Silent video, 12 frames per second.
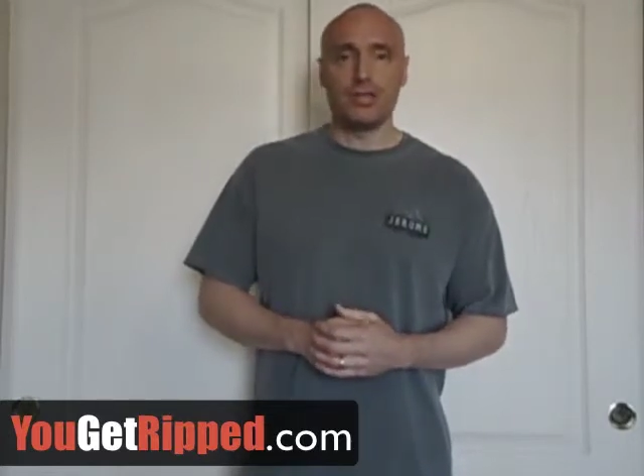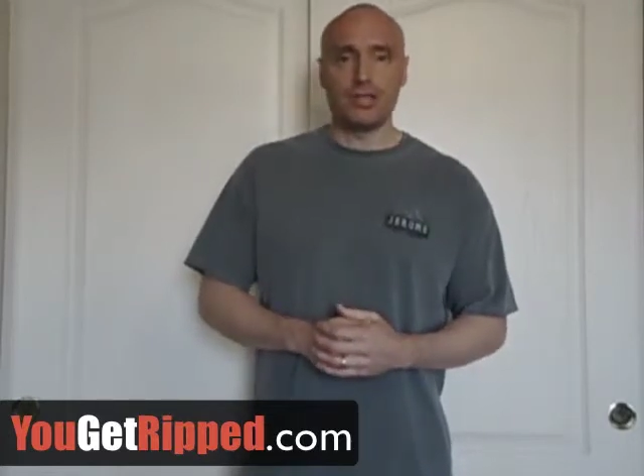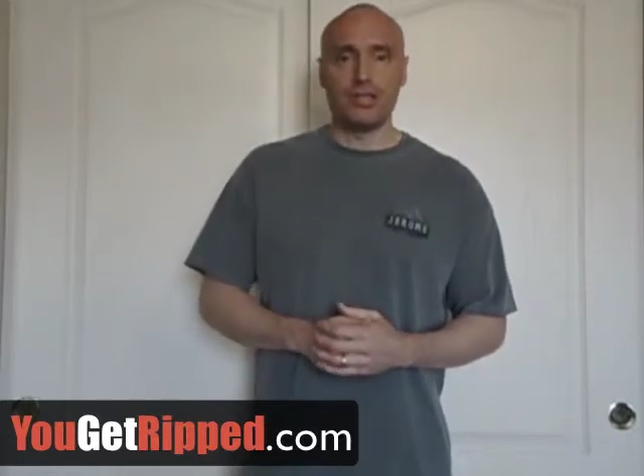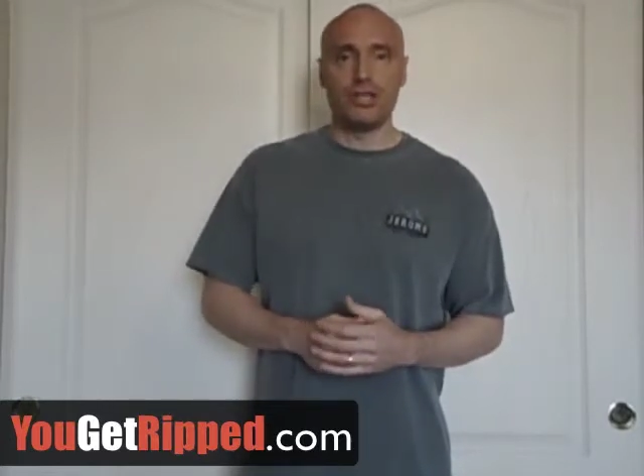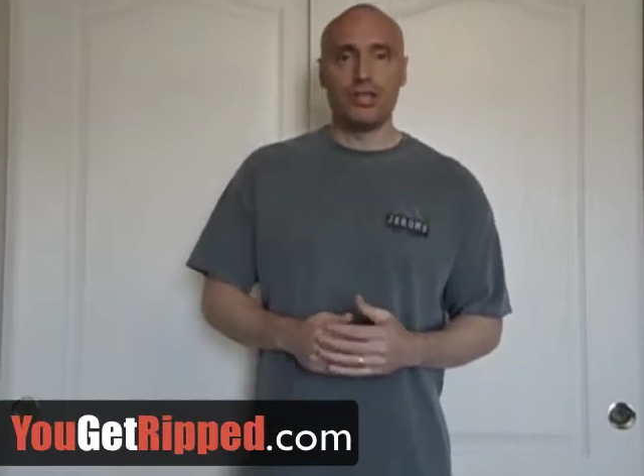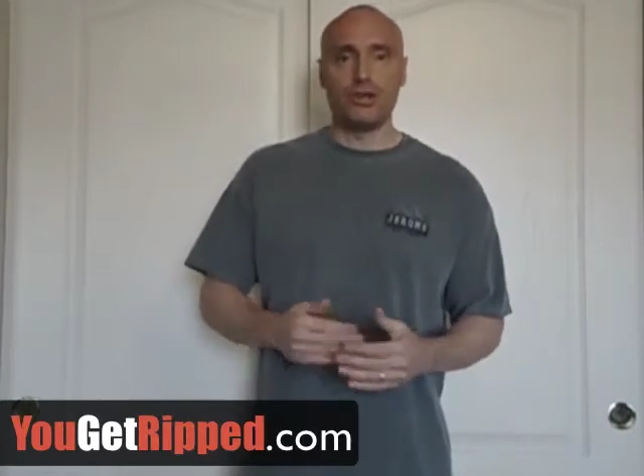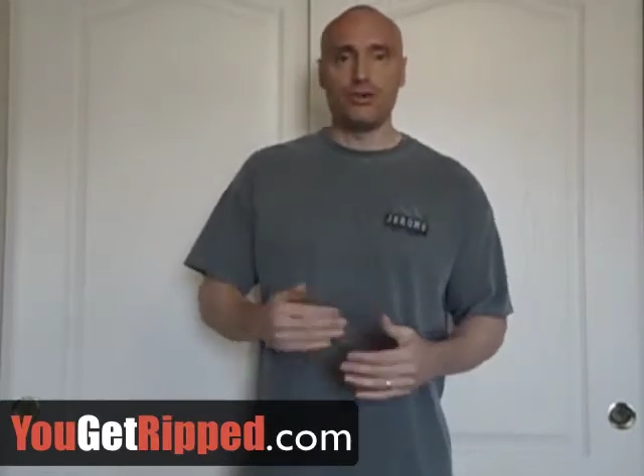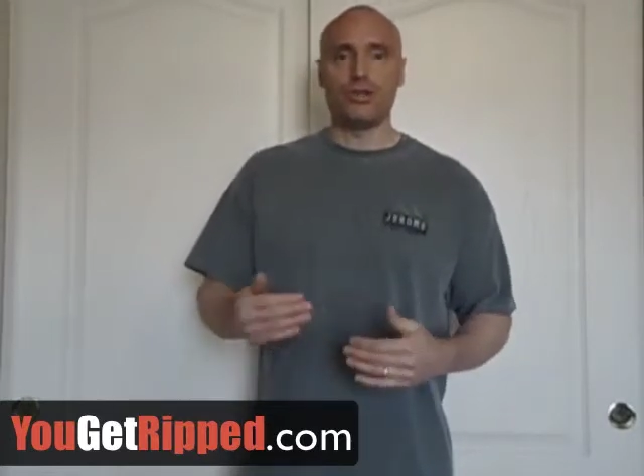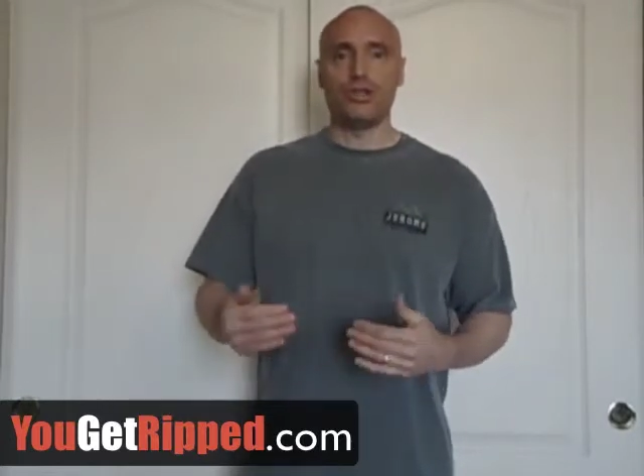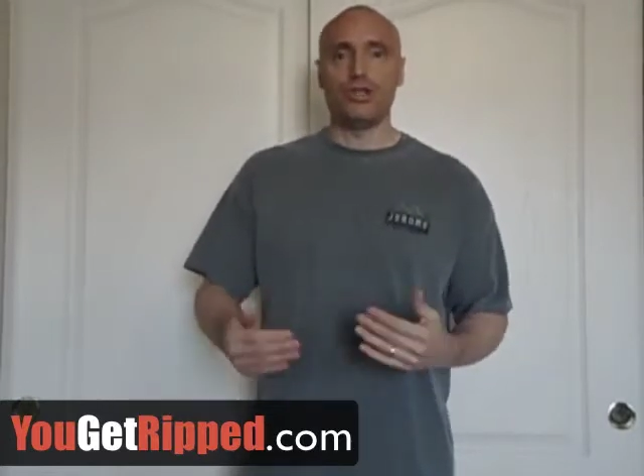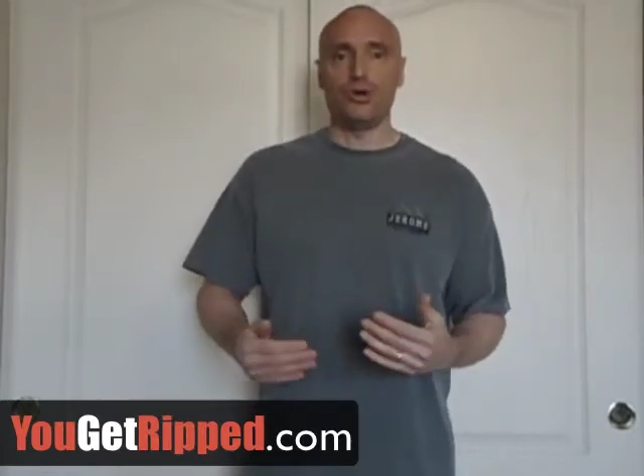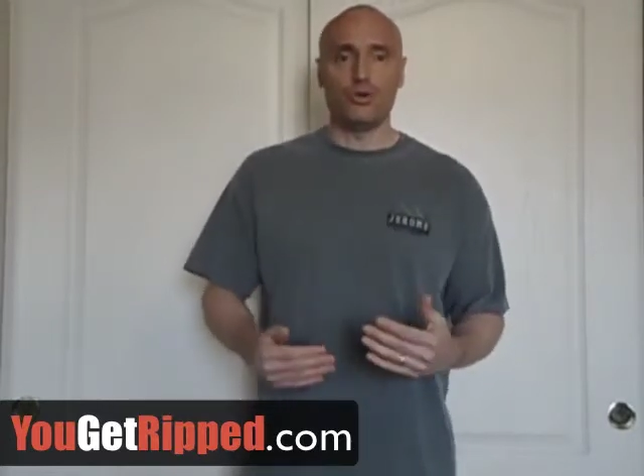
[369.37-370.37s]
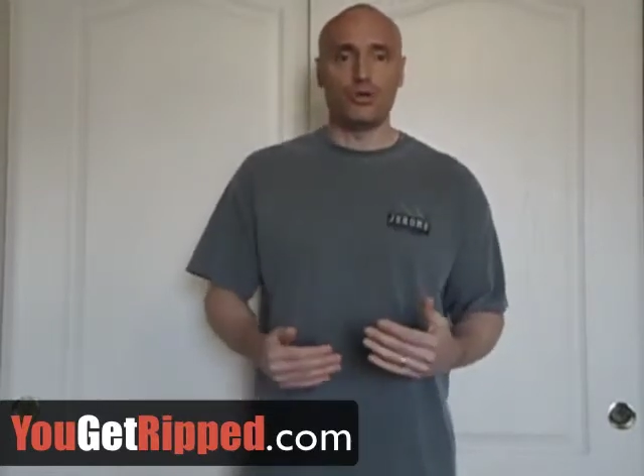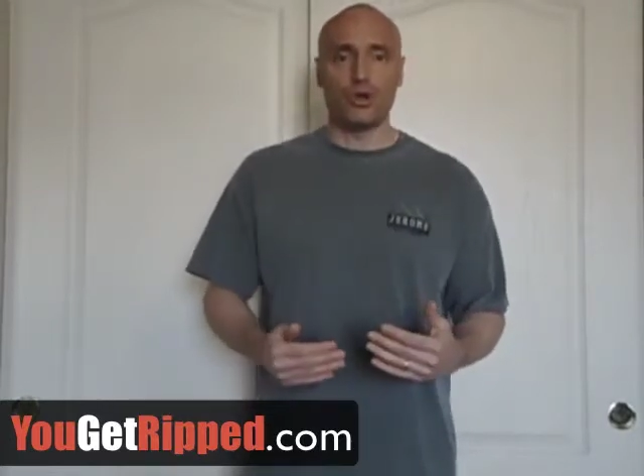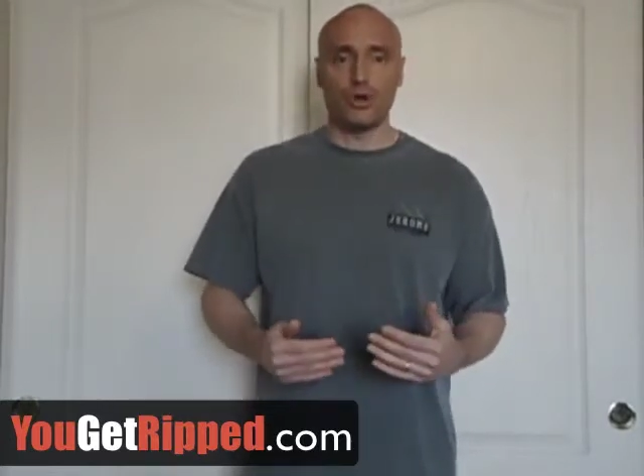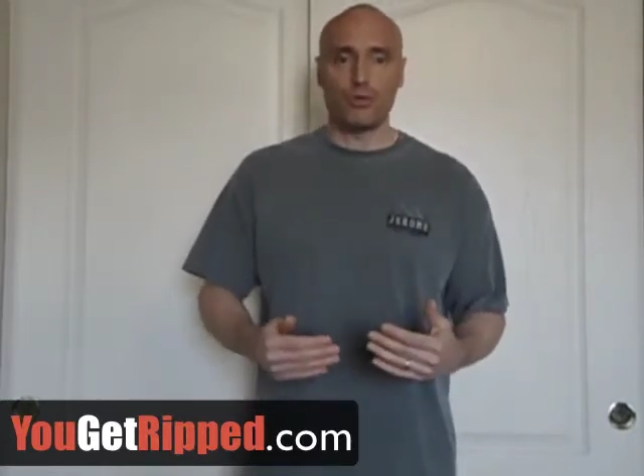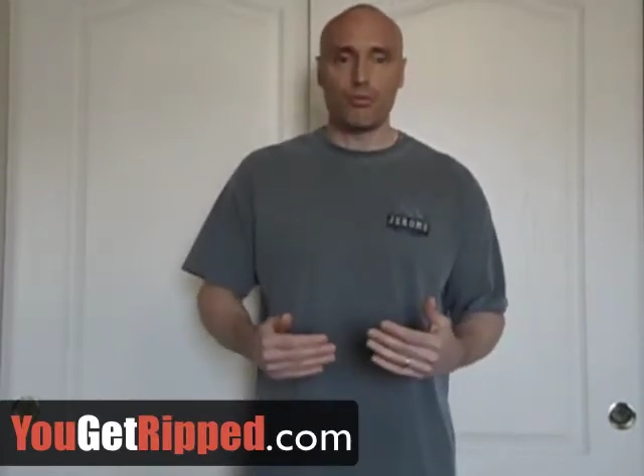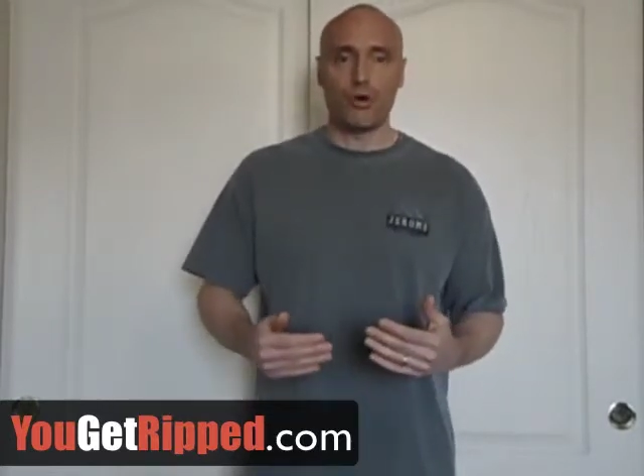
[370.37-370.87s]
continue to use
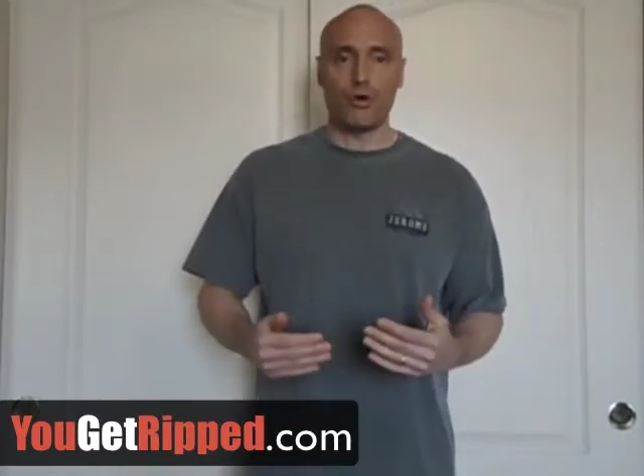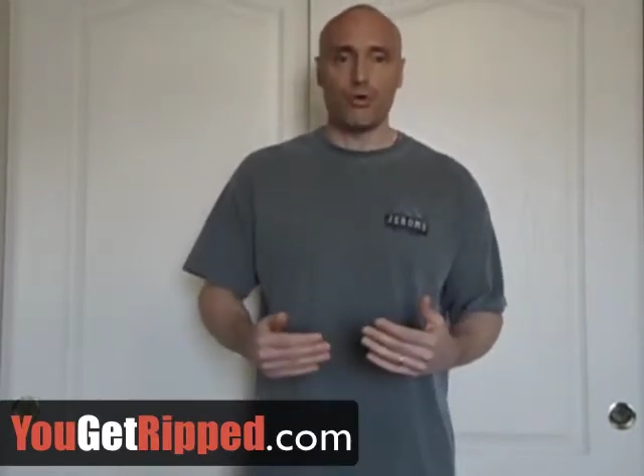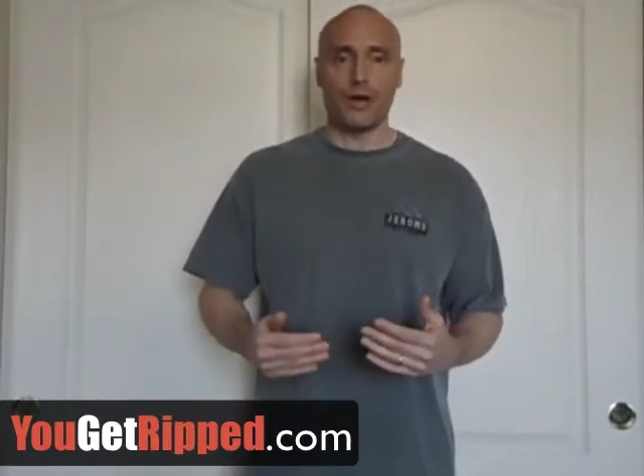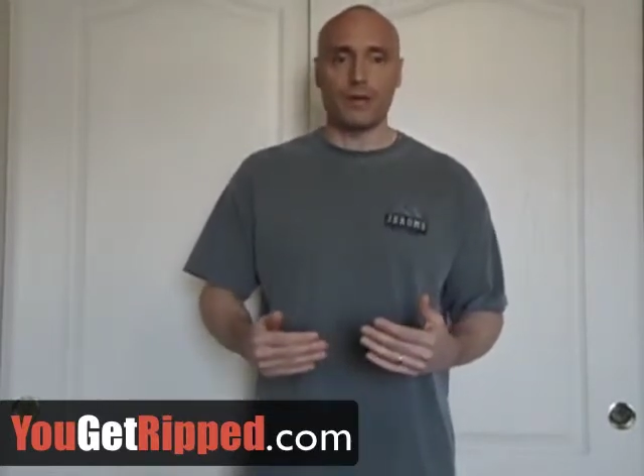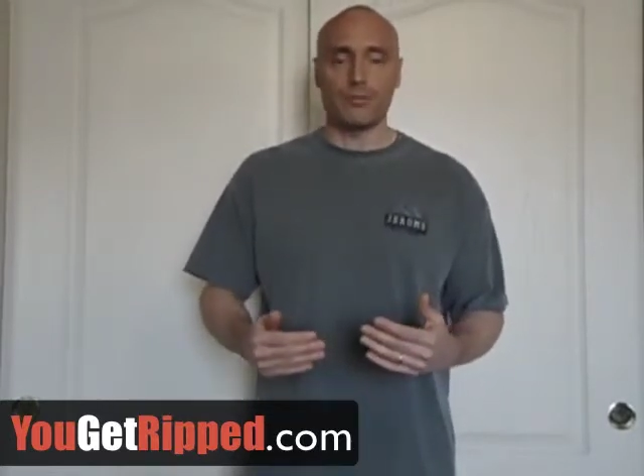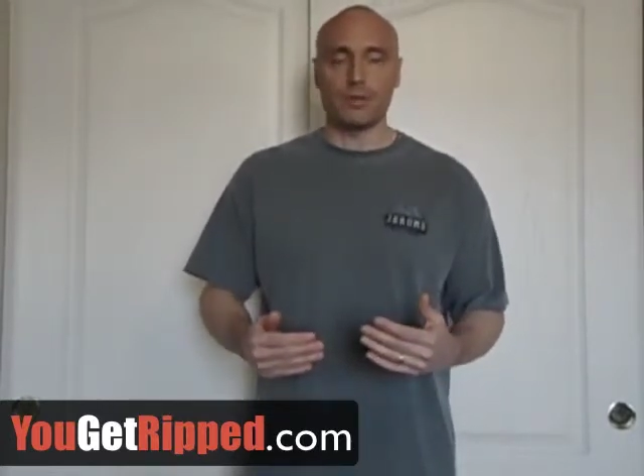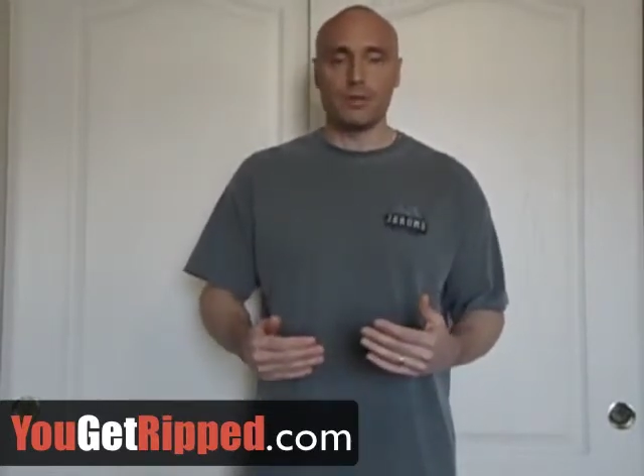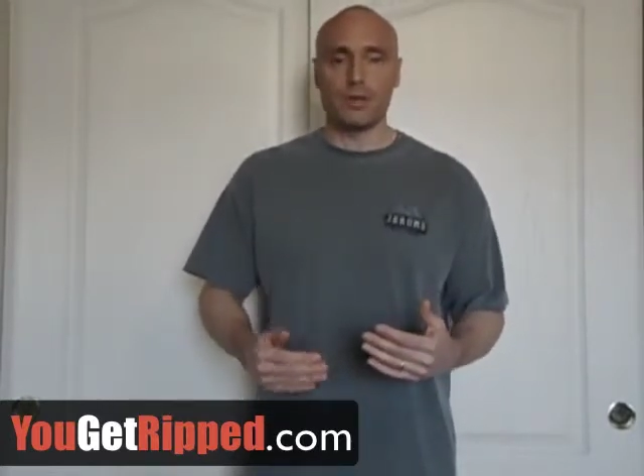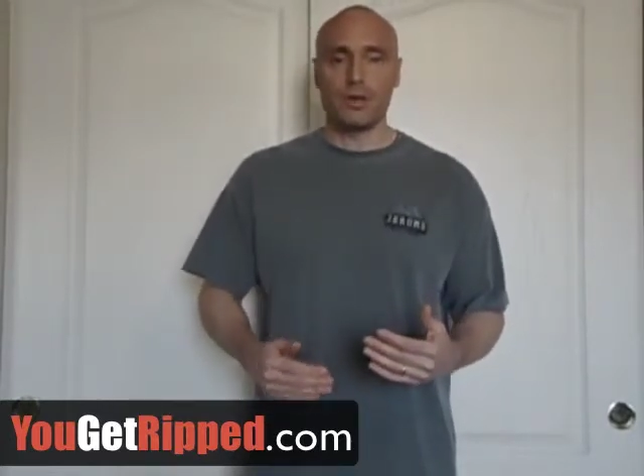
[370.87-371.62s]
those programs.